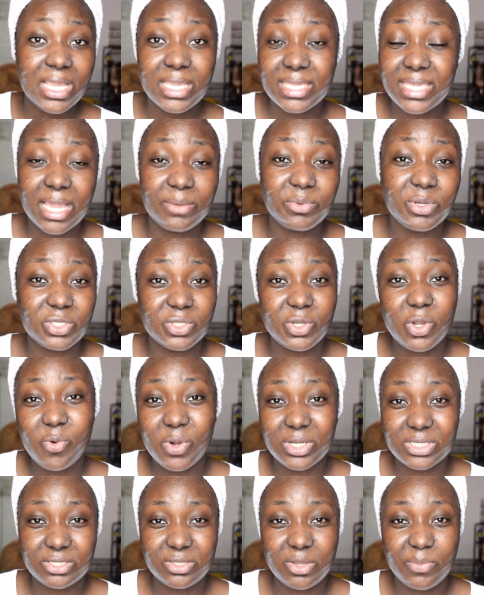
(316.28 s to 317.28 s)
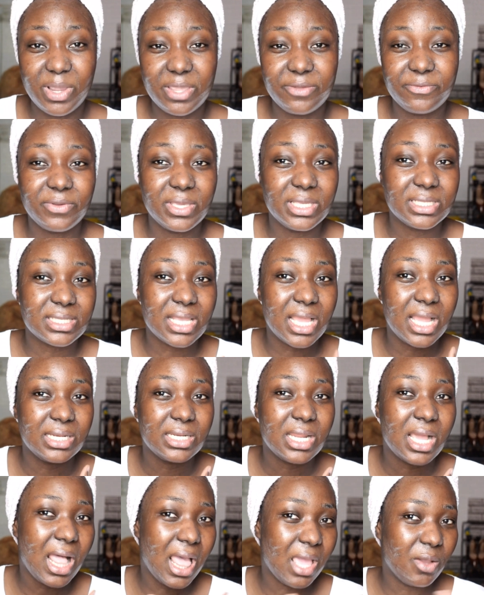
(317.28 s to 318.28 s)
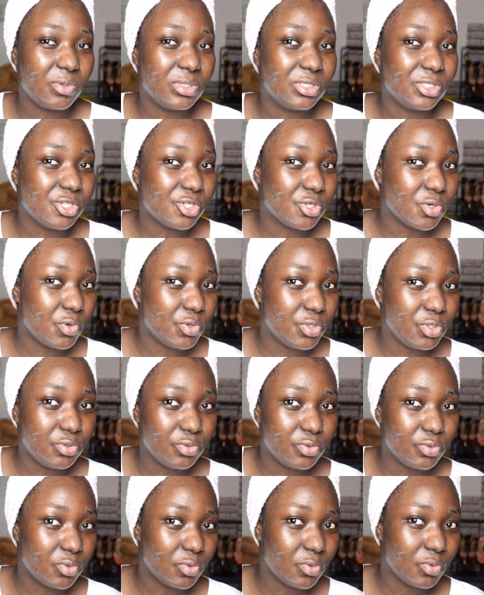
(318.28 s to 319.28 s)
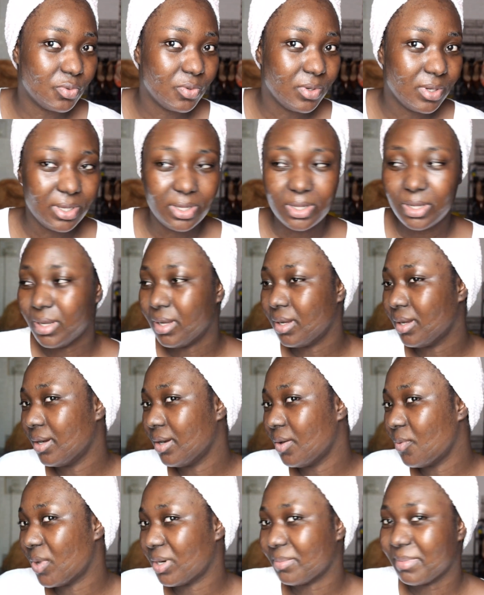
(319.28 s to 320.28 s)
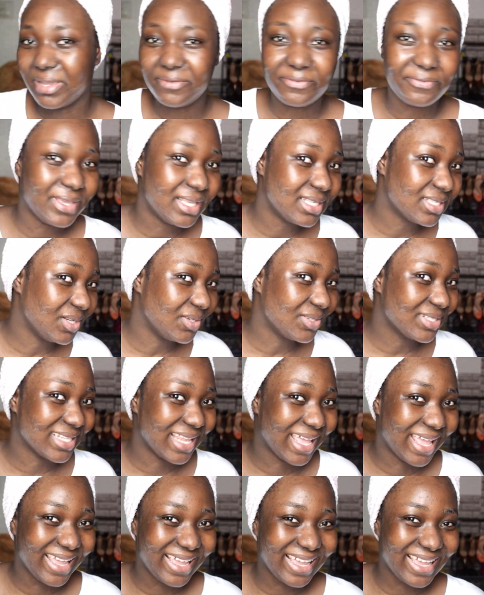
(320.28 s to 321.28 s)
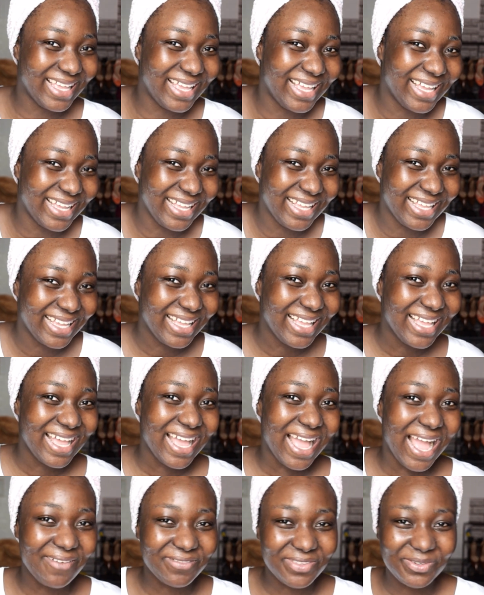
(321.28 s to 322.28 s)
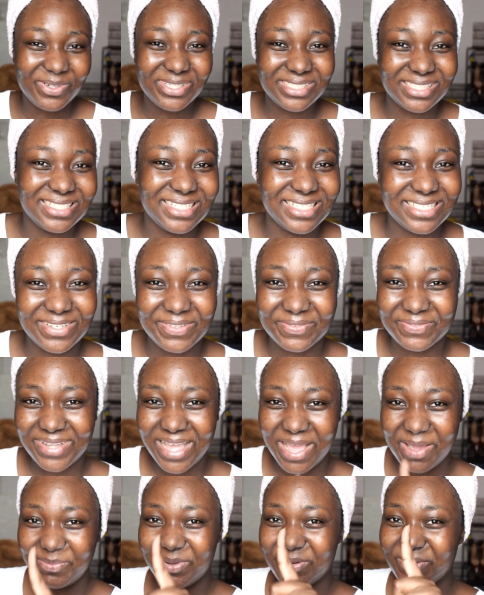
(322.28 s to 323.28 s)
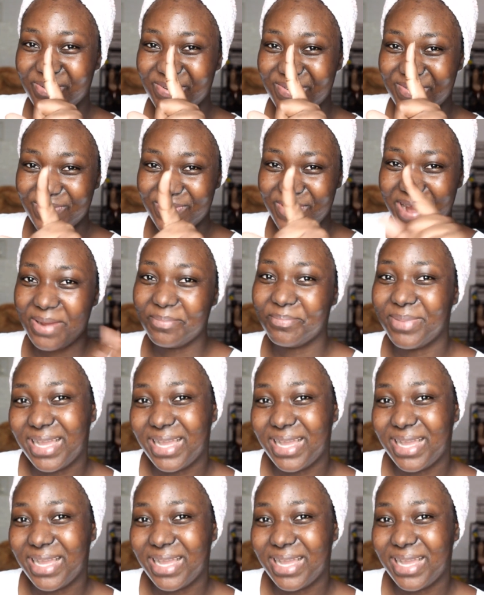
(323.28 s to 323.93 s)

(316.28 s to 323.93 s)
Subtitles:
Yeah, I'm going to go wash this off my face and I will show you what my face looks like after washing this off. I'll be right